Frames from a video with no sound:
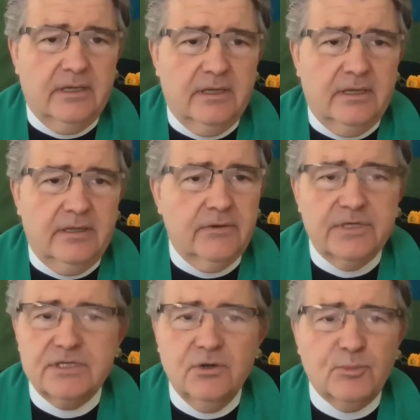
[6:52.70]
There
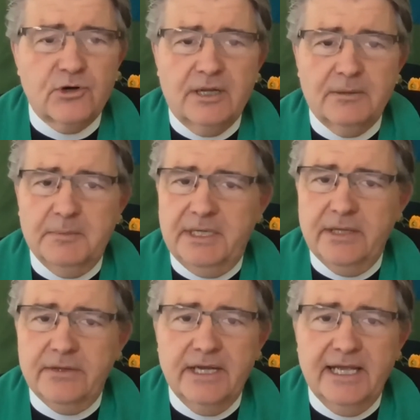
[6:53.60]
is no problem
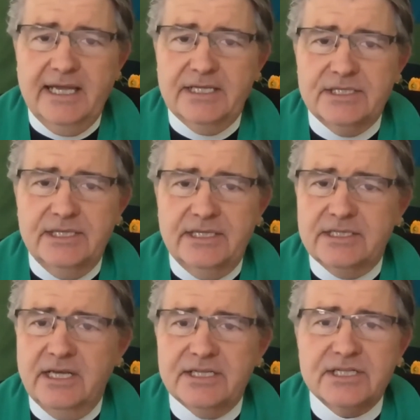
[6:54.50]
another has that is
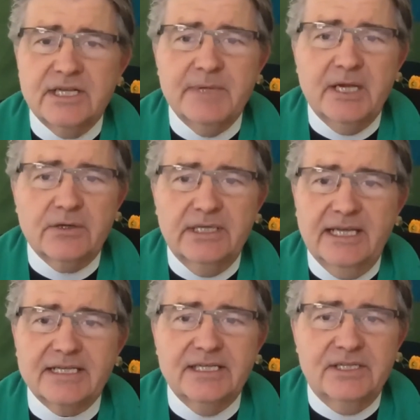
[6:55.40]
not somehow
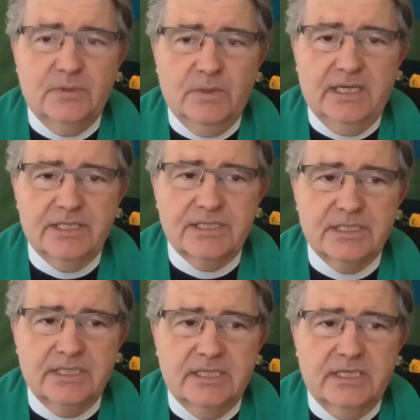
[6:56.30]
connected to us,
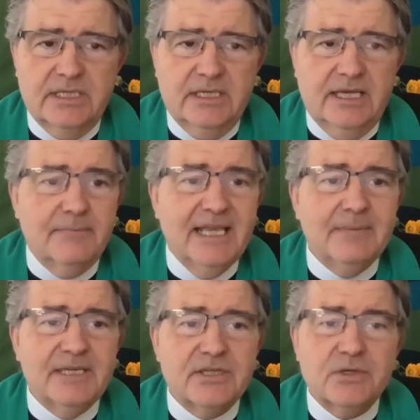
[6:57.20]
and
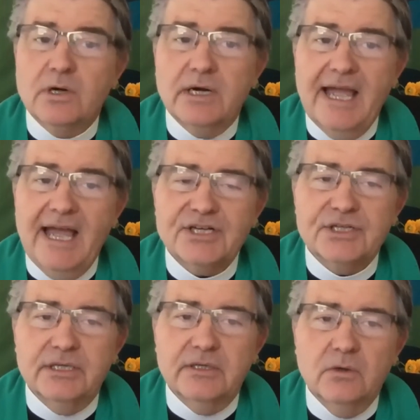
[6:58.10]
maybe to our
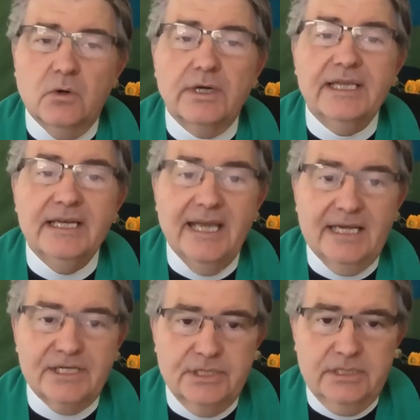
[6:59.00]
action or
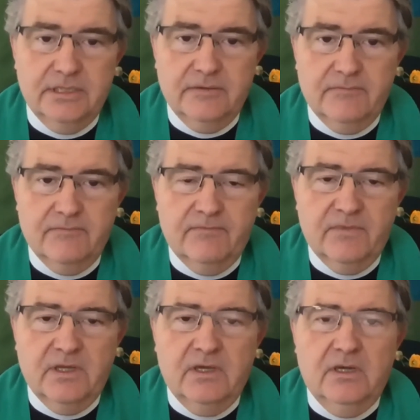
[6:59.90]
inaction.
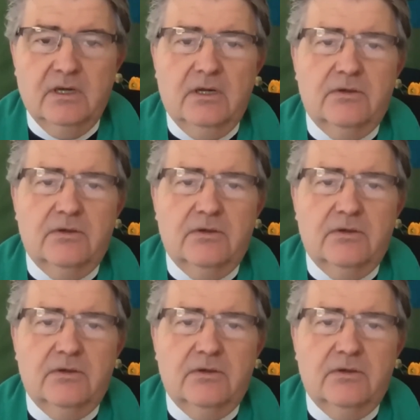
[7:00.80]
The